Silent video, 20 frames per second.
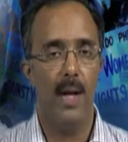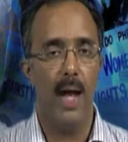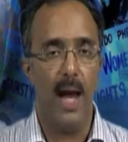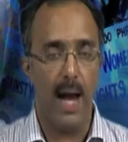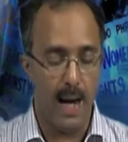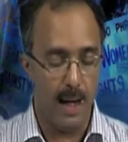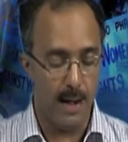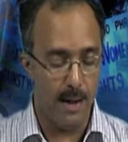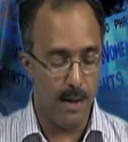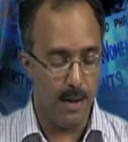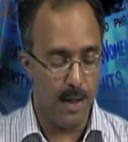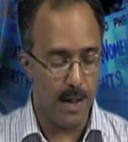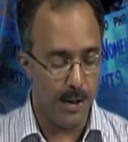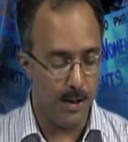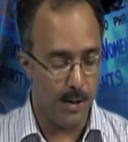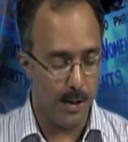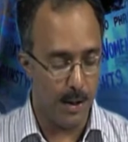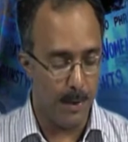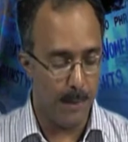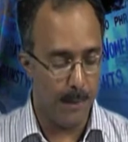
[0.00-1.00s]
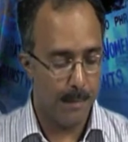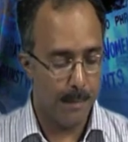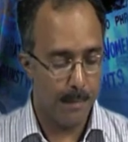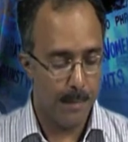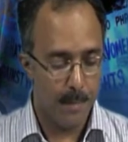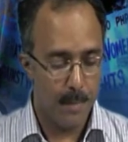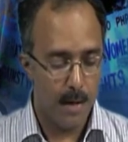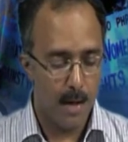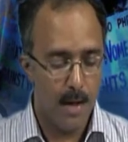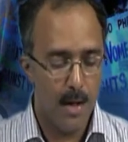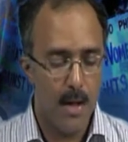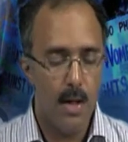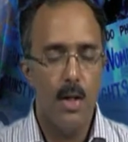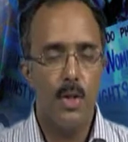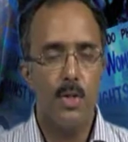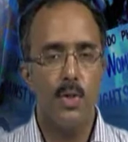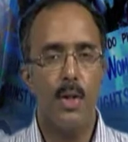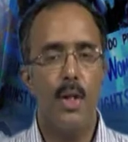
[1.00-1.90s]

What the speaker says: and nature. So